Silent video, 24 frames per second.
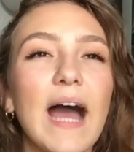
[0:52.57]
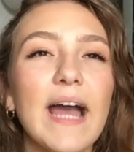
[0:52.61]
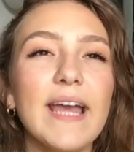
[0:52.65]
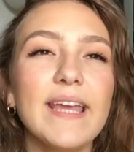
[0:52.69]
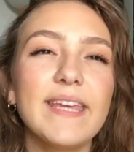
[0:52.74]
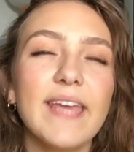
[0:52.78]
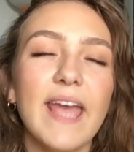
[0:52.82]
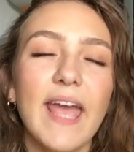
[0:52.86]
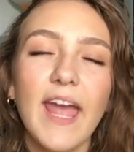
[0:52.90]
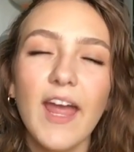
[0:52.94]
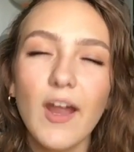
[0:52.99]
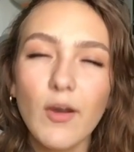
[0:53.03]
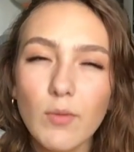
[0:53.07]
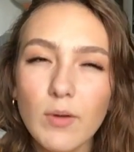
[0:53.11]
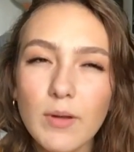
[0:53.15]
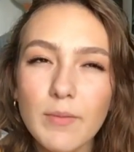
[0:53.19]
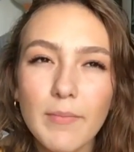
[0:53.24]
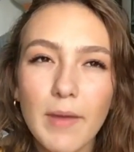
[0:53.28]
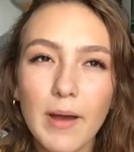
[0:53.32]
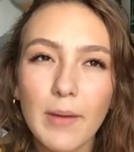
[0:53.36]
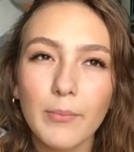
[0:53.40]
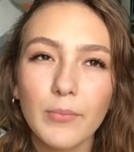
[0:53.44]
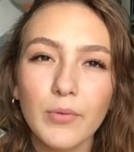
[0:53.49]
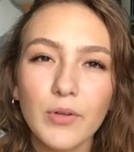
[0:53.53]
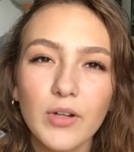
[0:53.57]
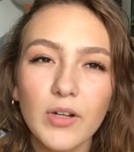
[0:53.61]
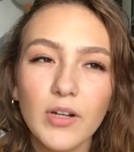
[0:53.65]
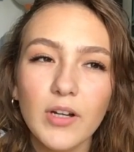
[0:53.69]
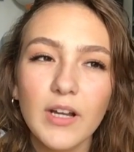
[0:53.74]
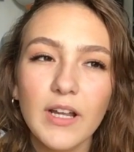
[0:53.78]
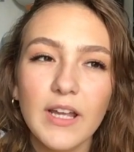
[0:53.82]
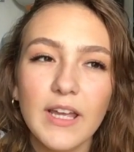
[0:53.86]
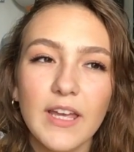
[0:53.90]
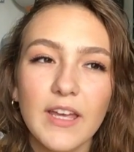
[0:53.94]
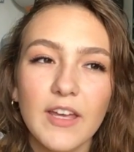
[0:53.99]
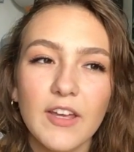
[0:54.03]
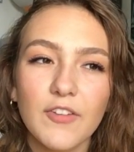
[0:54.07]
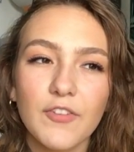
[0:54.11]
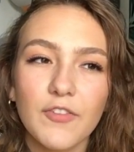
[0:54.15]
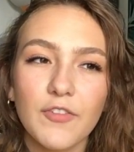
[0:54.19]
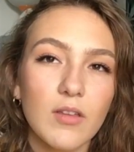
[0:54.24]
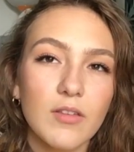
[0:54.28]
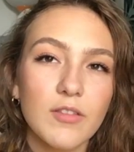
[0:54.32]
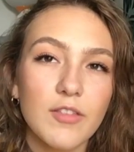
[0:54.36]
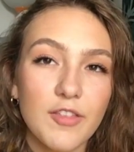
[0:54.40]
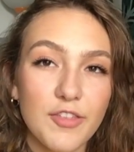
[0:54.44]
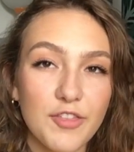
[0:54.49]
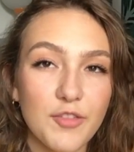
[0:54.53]
I can't remember if
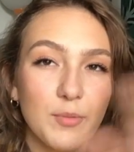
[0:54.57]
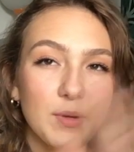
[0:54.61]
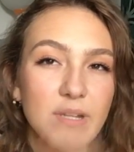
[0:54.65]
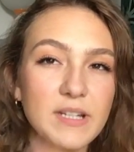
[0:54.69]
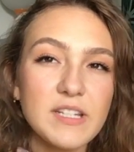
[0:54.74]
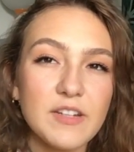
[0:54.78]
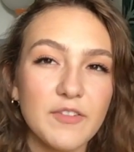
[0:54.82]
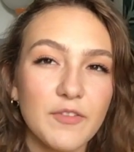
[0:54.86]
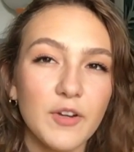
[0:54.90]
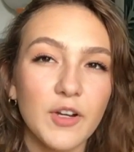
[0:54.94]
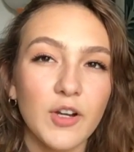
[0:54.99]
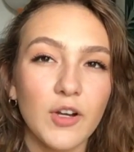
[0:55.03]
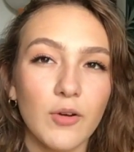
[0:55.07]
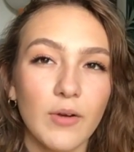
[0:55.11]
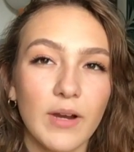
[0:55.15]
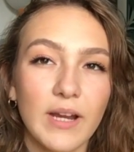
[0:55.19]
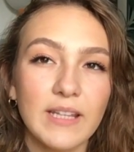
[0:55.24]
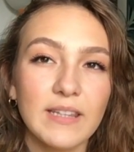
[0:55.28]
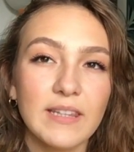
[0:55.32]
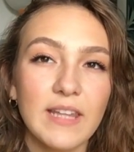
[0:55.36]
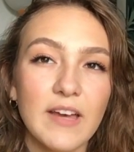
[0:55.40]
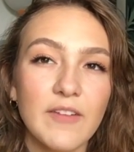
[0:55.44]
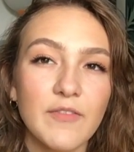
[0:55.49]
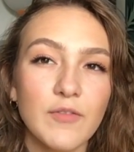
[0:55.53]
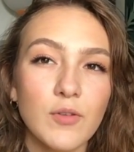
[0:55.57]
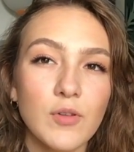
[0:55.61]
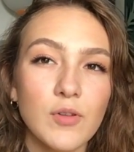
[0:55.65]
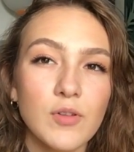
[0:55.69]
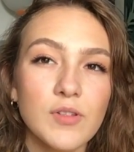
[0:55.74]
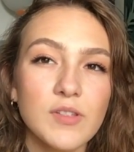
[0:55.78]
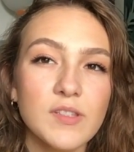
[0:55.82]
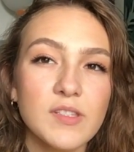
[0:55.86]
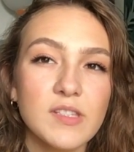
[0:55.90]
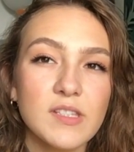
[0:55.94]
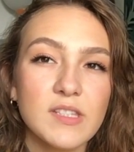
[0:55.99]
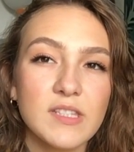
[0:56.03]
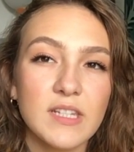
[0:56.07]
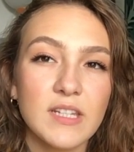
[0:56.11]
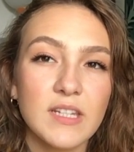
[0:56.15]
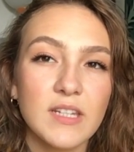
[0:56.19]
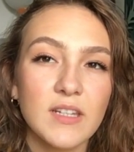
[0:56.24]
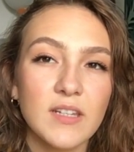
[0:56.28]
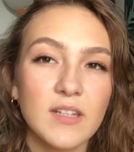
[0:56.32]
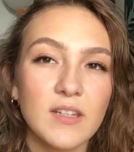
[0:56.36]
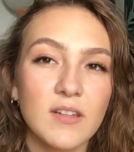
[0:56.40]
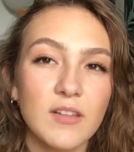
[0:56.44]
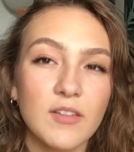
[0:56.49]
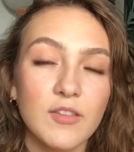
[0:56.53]
the three different grade levels
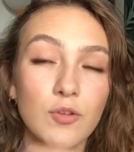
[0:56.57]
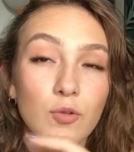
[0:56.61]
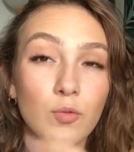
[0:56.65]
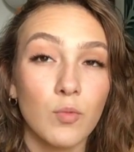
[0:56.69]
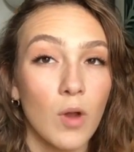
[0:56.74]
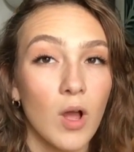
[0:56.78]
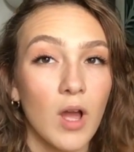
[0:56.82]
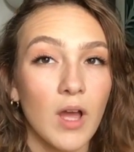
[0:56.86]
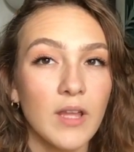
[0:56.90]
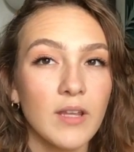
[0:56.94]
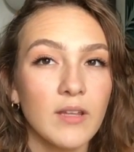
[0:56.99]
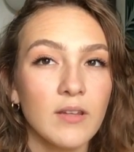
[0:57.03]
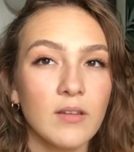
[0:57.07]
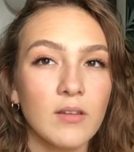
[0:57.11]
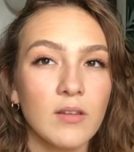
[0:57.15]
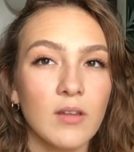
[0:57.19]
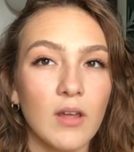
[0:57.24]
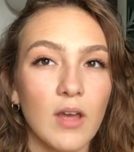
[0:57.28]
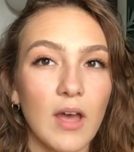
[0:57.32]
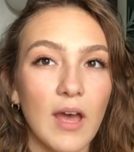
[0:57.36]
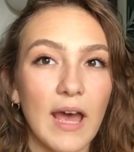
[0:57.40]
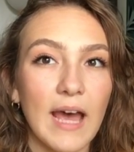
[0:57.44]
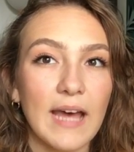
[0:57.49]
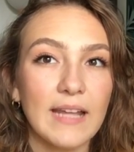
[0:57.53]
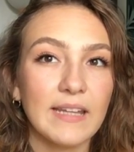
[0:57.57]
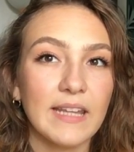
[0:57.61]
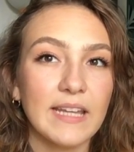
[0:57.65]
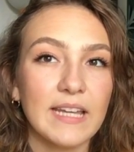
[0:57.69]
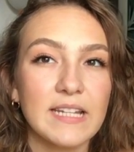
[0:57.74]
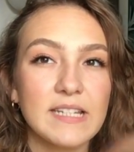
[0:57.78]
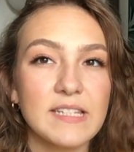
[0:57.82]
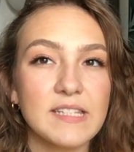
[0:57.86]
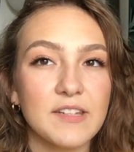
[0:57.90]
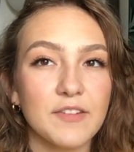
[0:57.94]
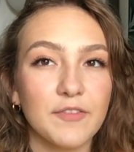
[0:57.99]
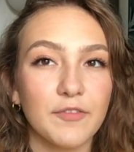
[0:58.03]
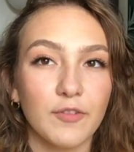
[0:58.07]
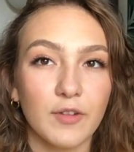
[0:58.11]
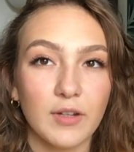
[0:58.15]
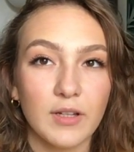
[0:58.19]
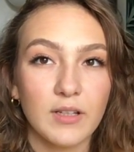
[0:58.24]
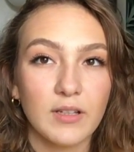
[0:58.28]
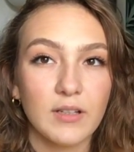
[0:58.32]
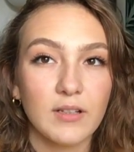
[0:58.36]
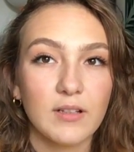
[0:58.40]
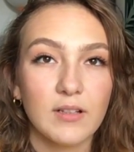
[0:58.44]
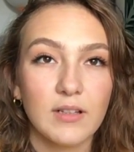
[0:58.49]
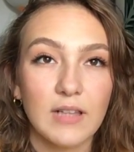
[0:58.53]
did the run at like a
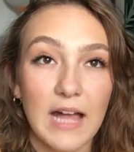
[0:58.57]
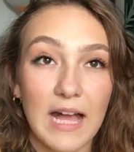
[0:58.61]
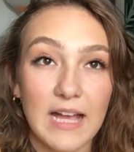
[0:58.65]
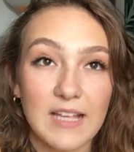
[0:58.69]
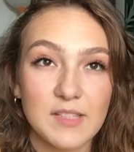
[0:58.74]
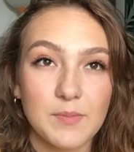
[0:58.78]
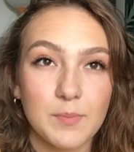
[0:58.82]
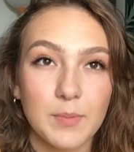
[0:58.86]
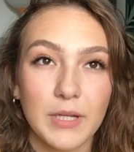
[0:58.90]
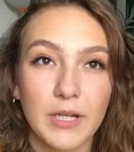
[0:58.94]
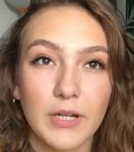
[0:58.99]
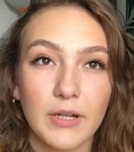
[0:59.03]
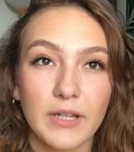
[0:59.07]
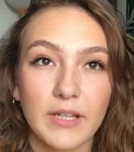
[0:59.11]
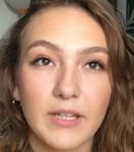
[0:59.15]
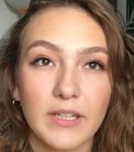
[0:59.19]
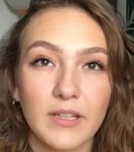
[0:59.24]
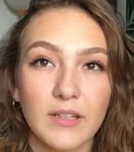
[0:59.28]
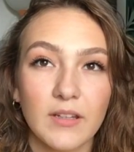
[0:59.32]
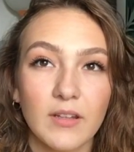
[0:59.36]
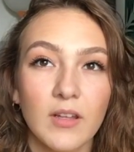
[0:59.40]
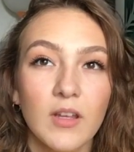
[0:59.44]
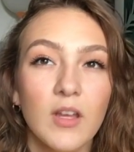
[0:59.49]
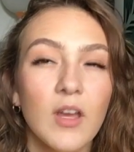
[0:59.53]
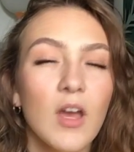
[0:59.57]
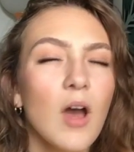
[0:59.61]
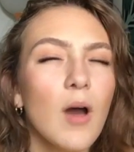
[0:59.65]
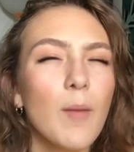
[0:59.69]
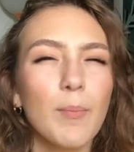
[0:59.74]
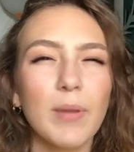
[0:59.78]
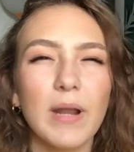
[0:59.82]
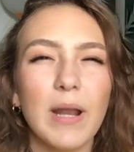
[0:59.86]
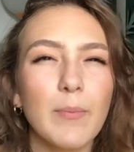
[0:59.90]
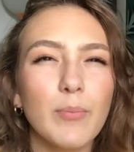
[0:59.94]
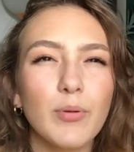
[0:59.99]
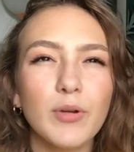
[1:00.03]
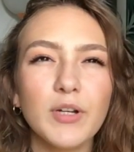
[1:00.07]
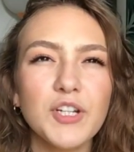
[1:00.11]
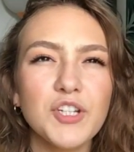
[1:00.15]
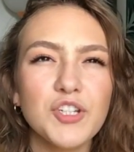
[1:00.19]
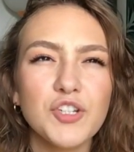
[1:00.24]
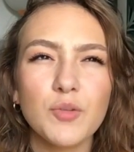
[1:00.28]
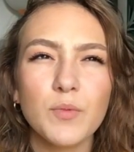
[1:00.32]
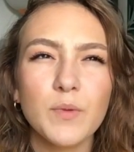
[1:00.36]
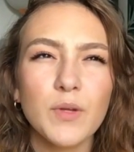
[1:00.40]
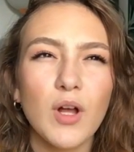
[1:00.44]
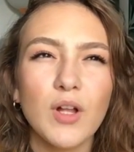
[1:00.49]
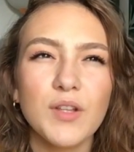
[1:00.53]
different class period, but I'm pretty
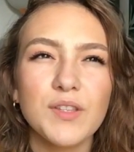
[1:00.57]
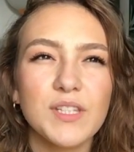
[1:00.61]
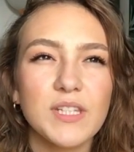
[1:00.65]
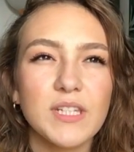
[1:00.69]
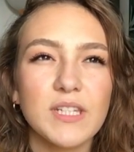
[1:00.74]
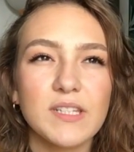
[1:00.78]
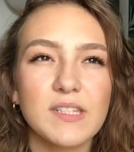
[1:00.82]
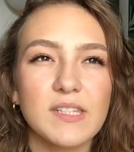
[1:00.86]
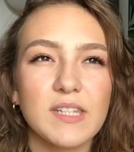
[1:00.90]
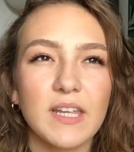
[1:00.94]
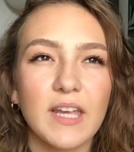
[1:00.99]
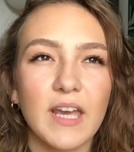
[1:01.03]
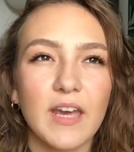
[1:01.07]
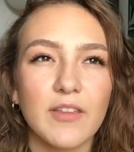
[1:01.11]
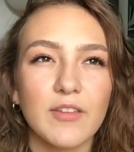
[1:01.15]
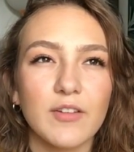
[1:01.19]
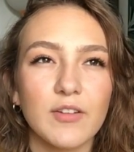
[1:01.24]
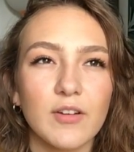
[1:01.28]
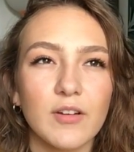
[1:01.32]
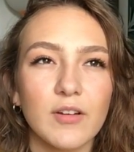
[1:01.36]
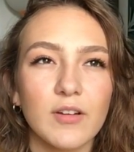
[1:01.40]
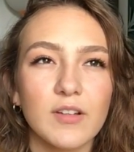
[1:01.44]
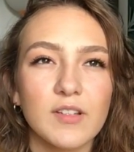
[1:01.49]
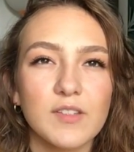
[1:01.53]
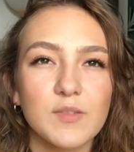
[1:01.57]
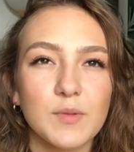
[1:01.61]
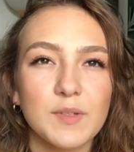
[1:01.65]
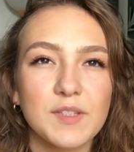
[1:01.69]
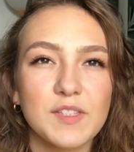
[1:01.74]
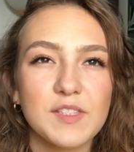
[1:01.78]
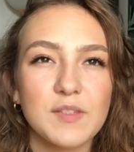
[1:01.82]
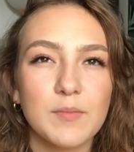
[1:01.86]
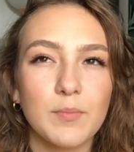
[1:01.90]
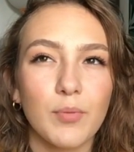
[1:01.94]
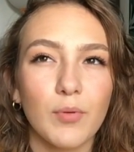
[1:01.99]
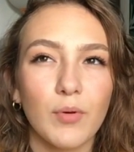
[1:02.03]
sure we all did it together, because what's the